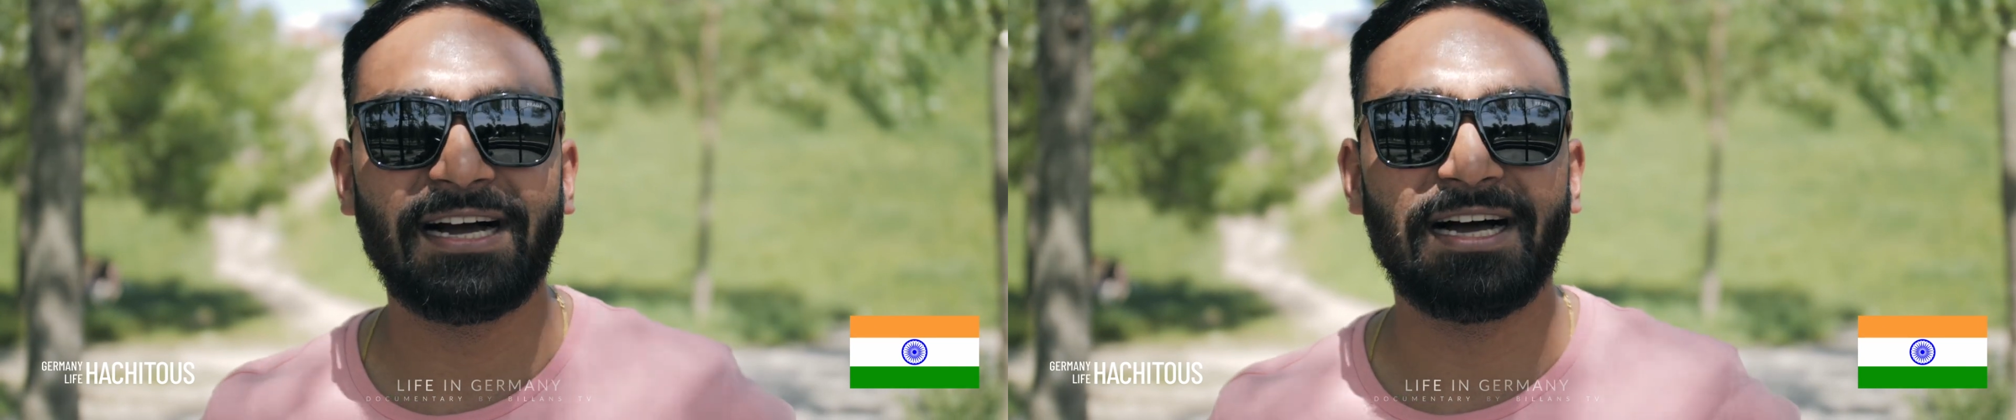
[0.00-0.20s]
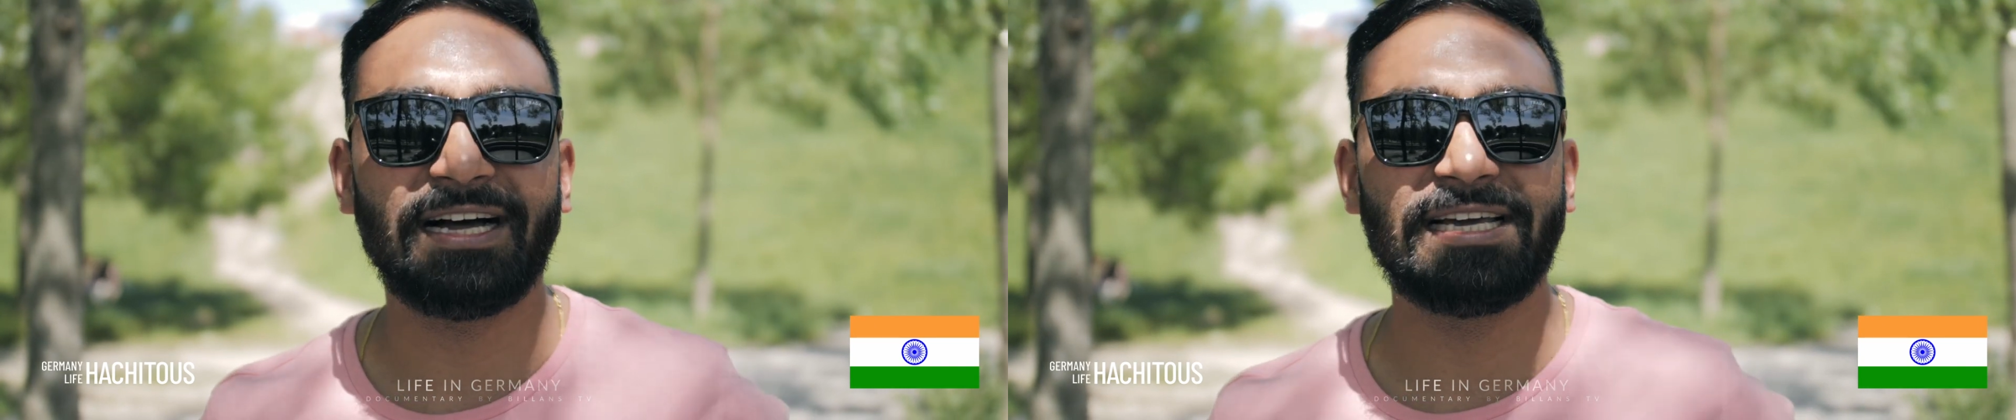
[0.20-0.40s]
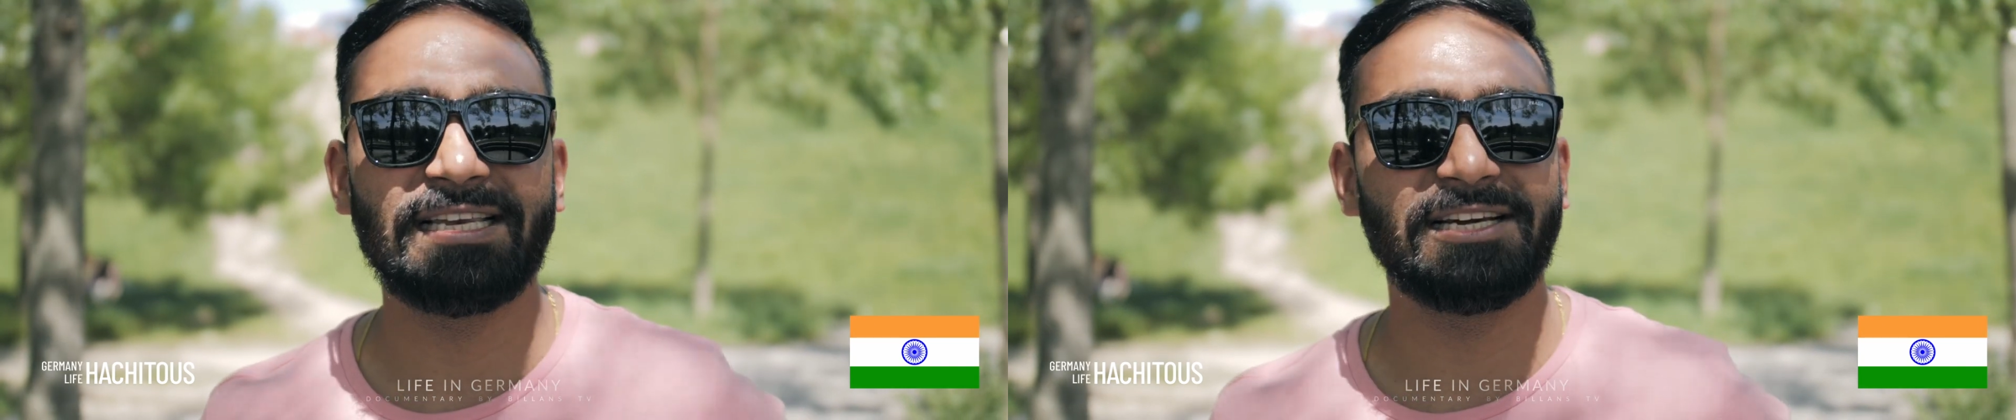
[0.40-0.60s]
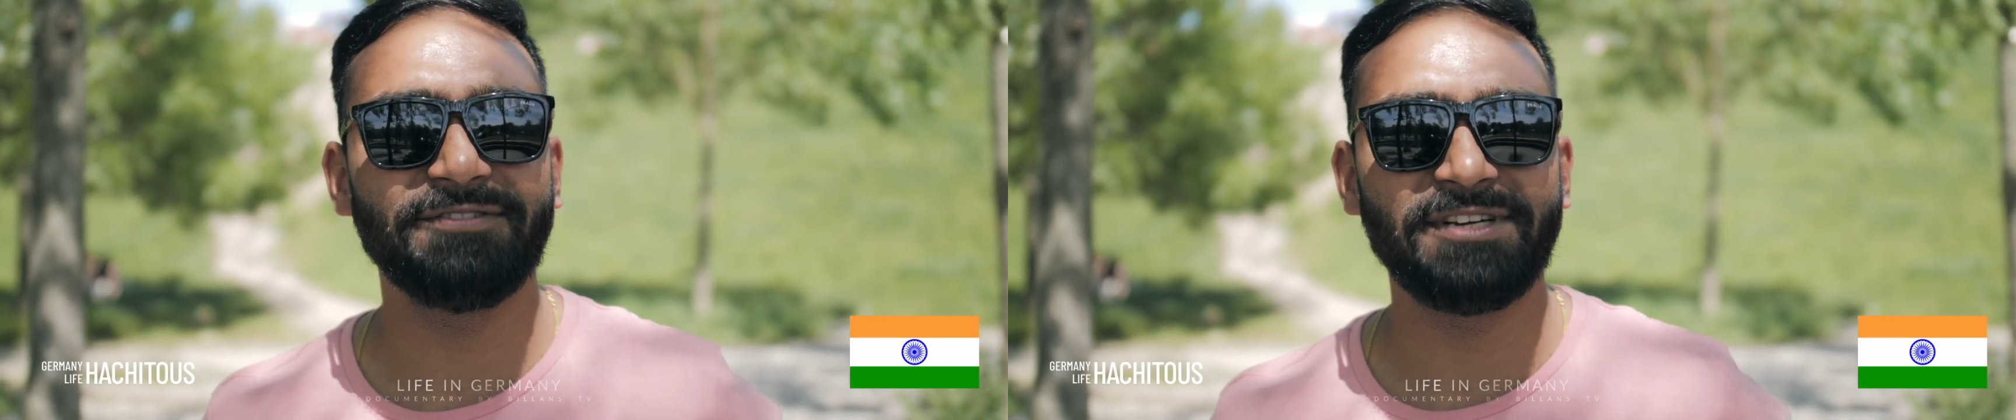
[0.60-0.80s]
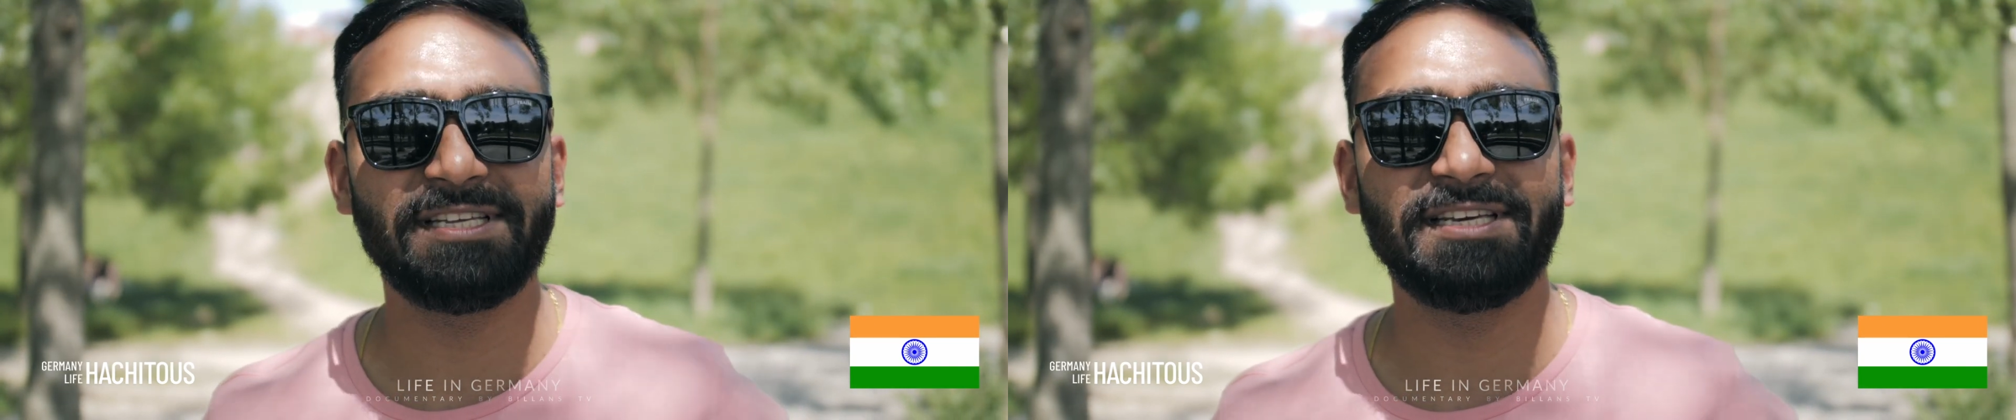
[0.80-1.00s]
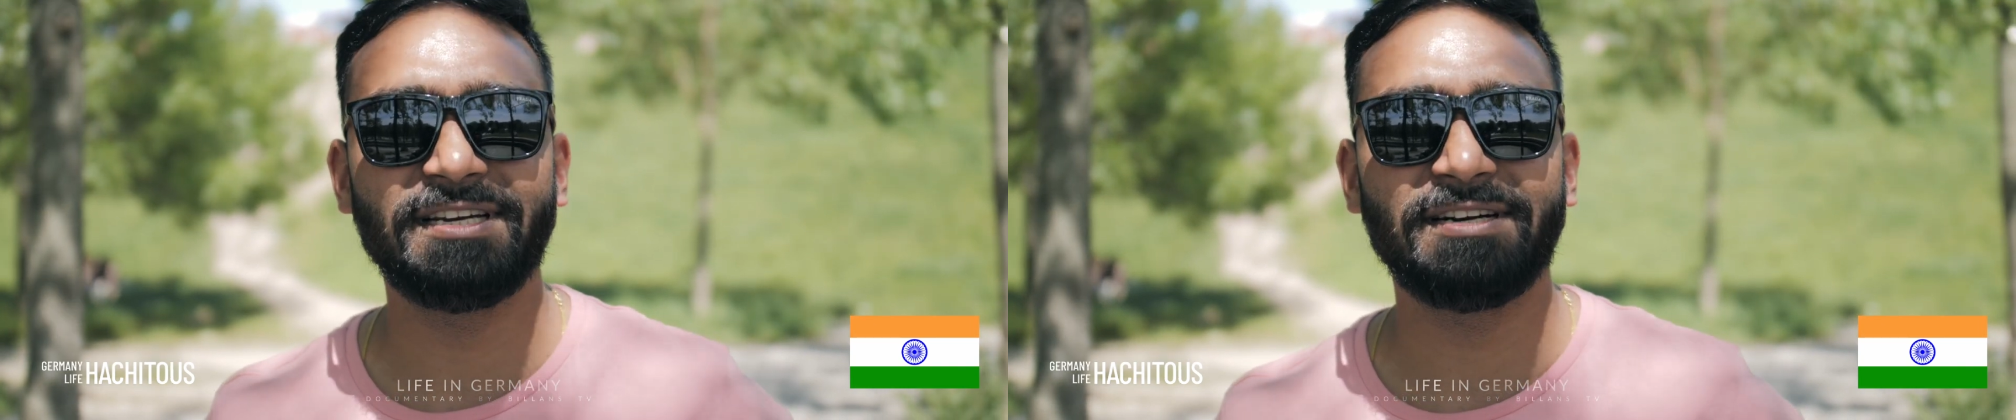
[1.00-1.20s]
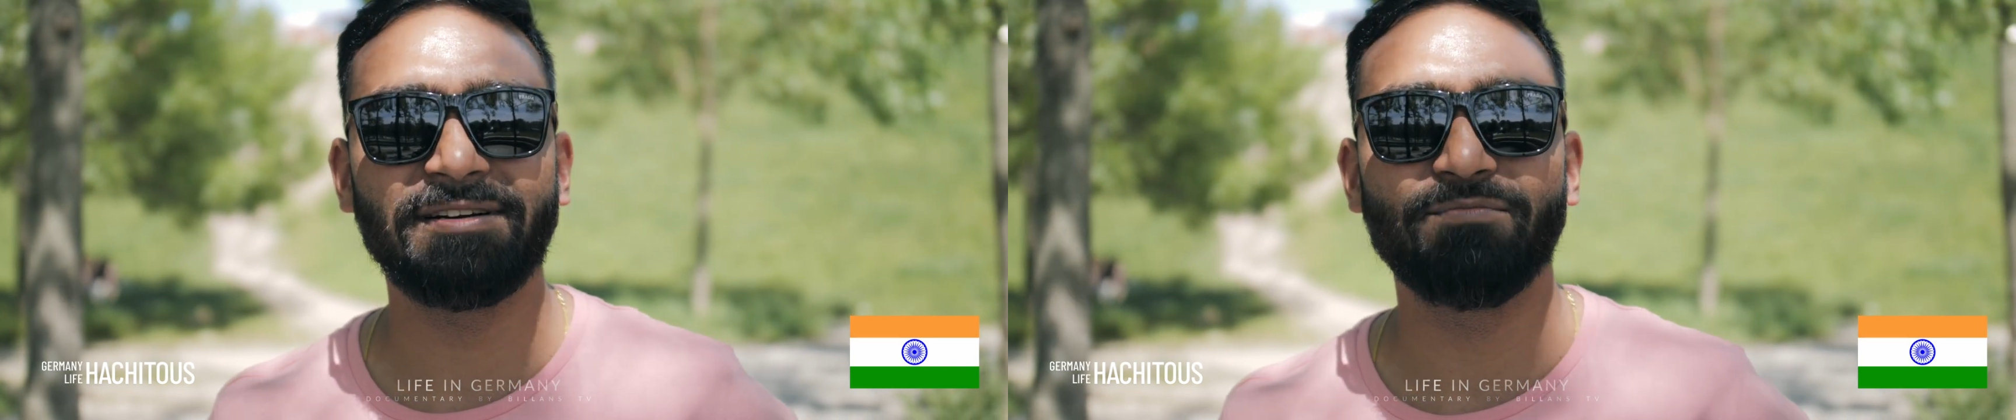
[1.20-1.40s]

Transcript: I love it here,